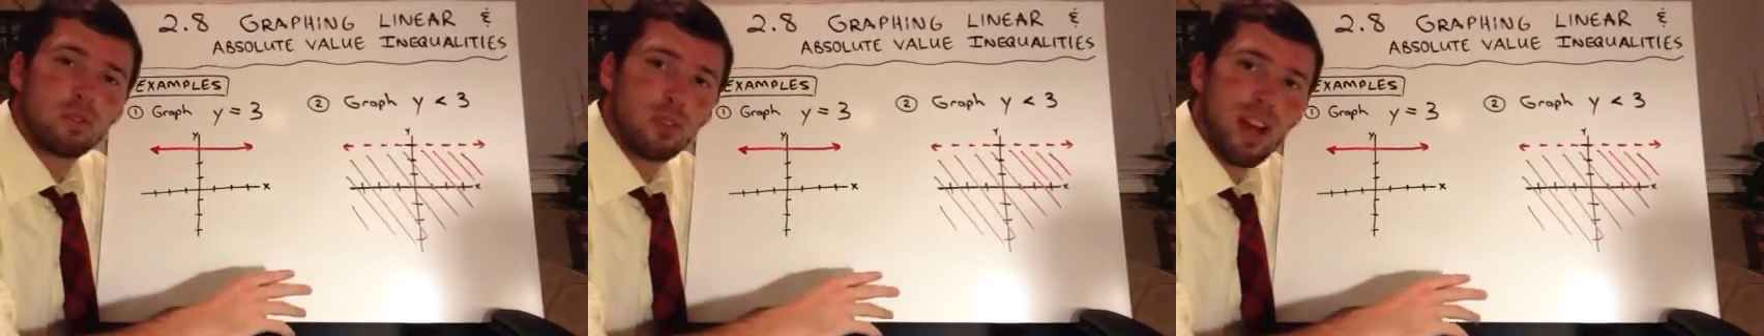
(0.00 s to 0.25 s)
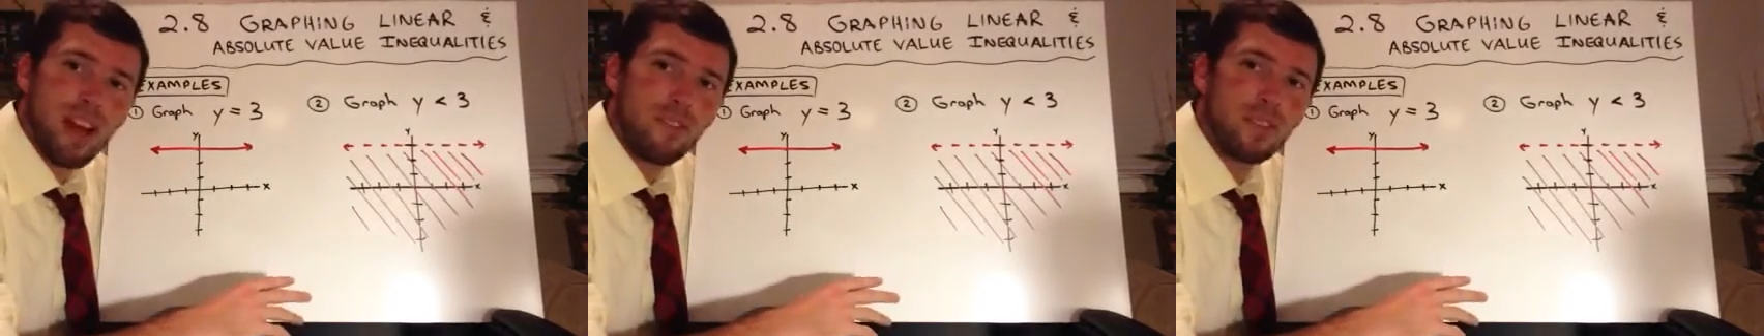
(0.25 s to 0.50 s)

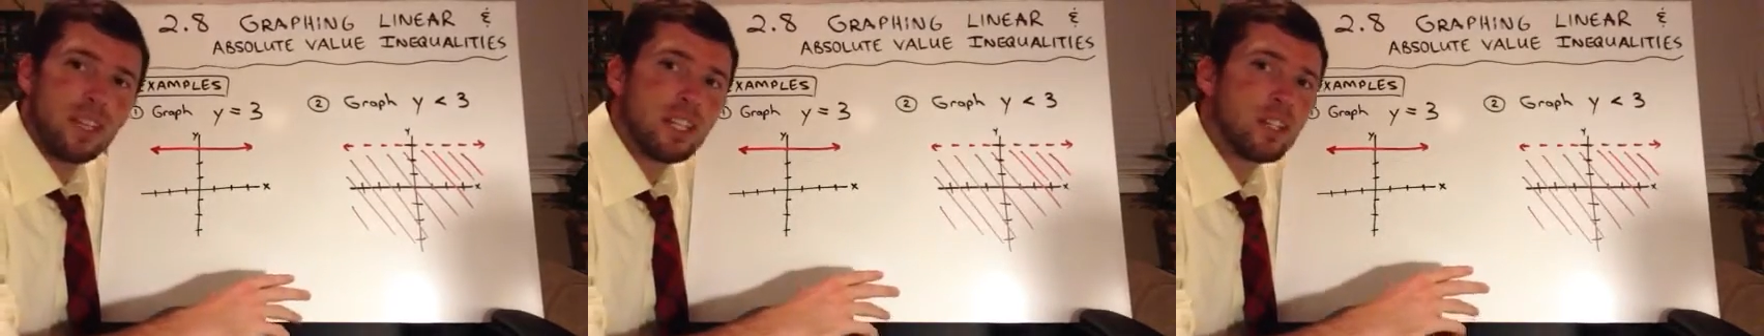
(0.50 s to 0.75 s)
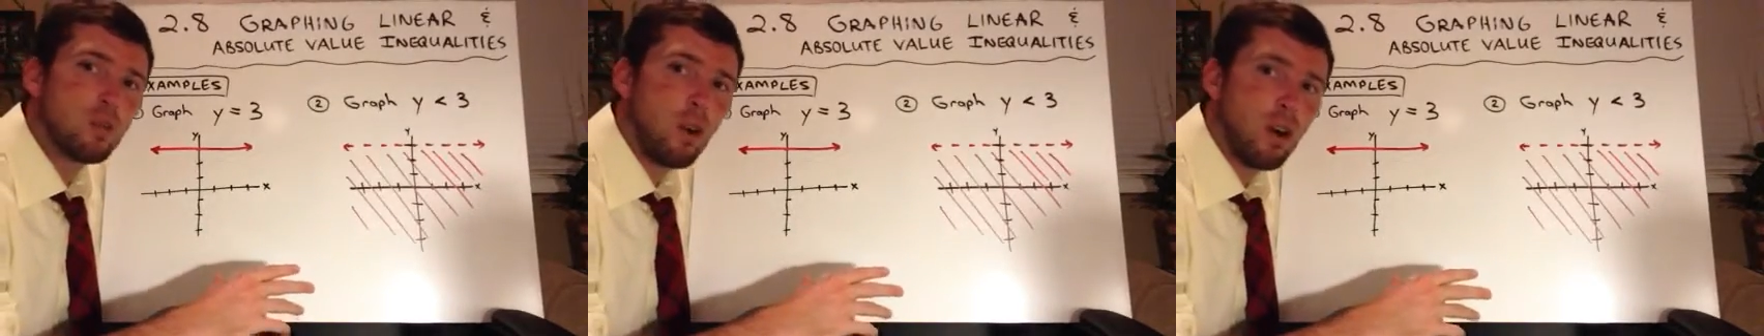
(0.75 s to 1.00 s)
graph
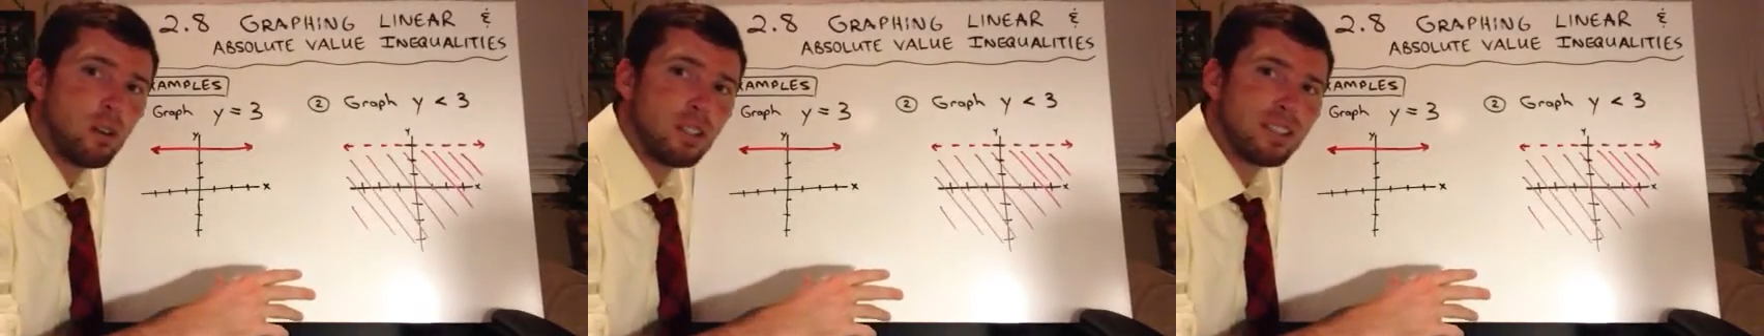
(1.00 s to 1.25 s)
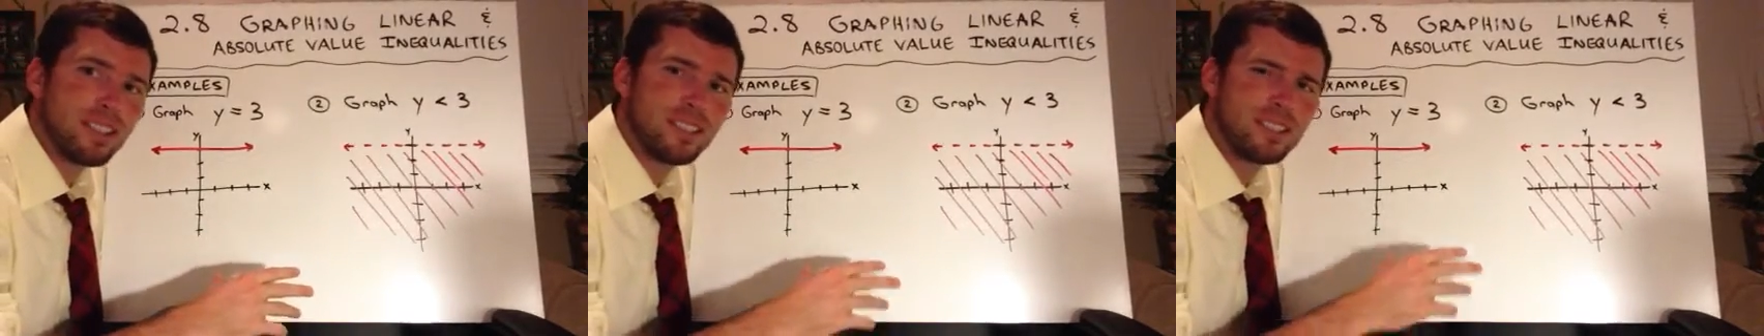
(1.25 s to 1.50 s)

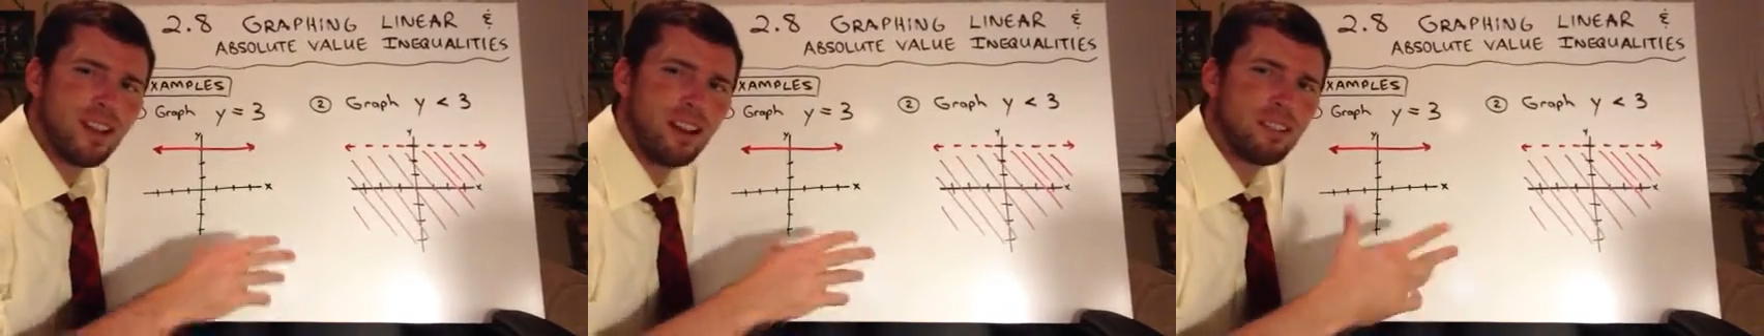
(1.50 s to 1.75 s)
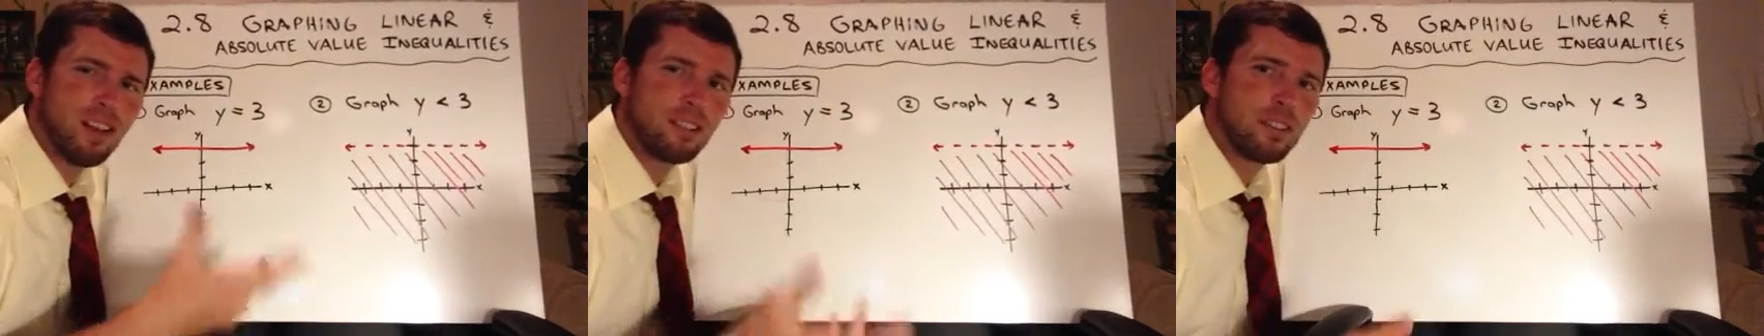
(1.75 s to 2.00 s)
inequalities, it's not
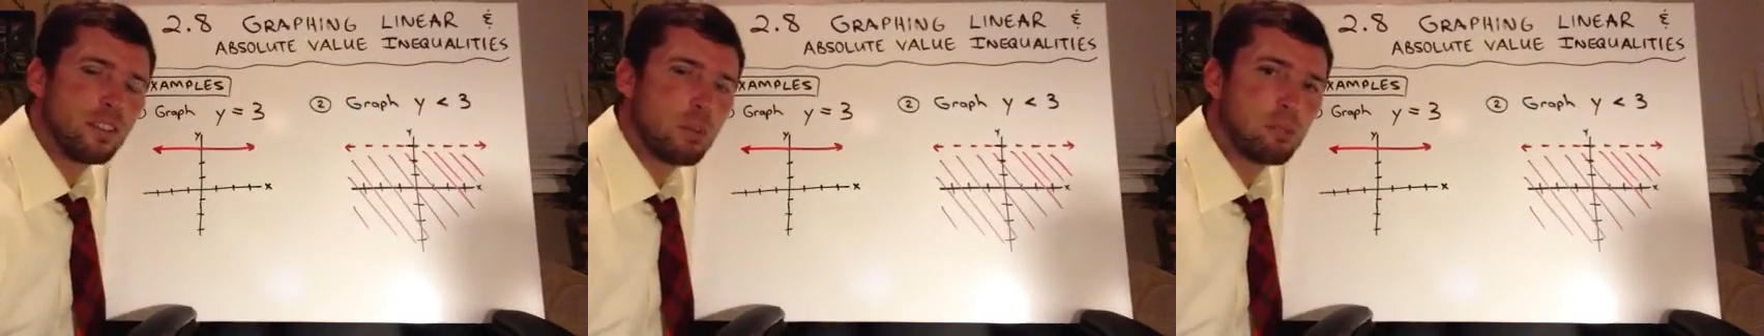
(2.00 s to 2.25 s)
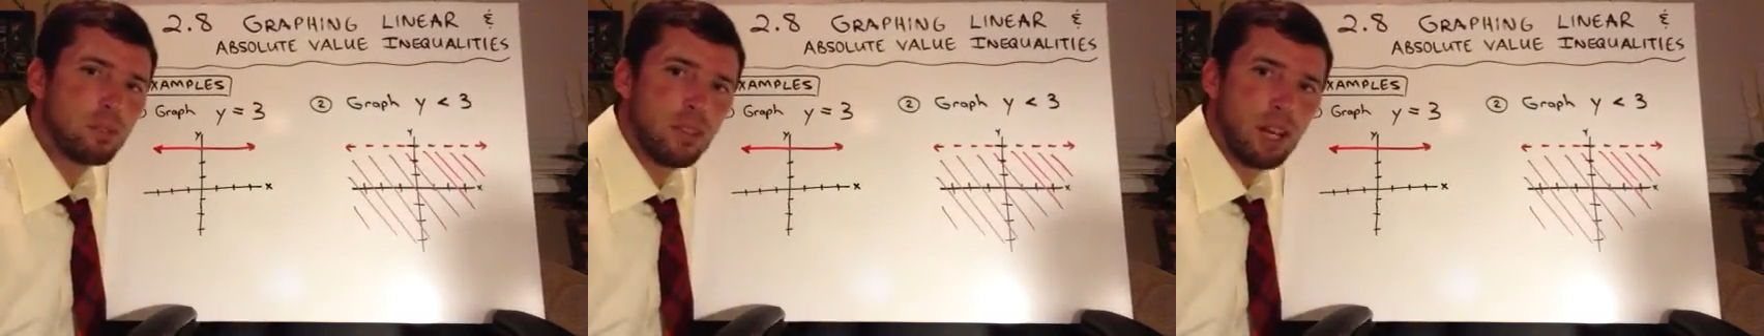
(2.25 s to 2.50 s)
like the
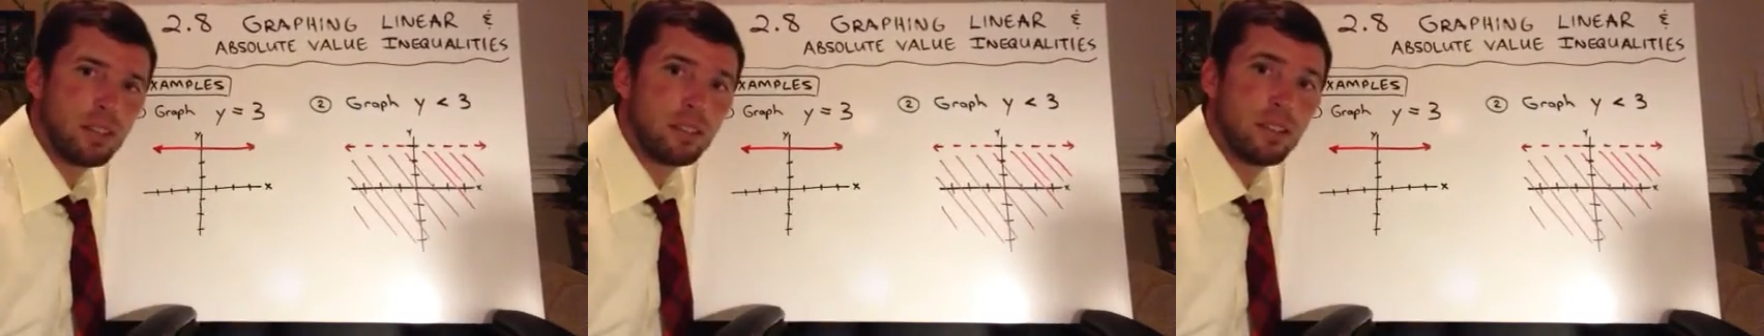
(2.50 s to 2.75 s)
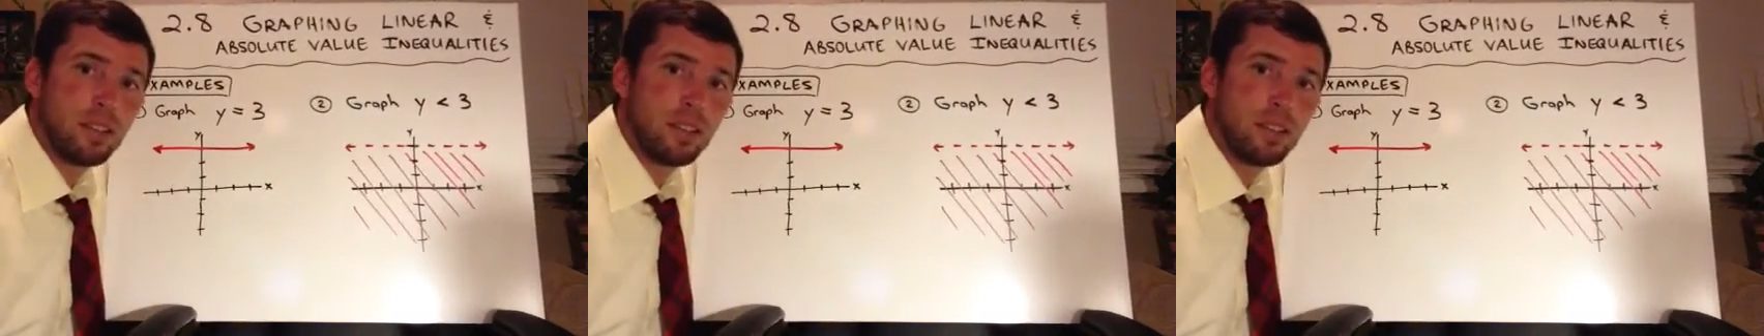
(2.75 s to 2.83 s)
number line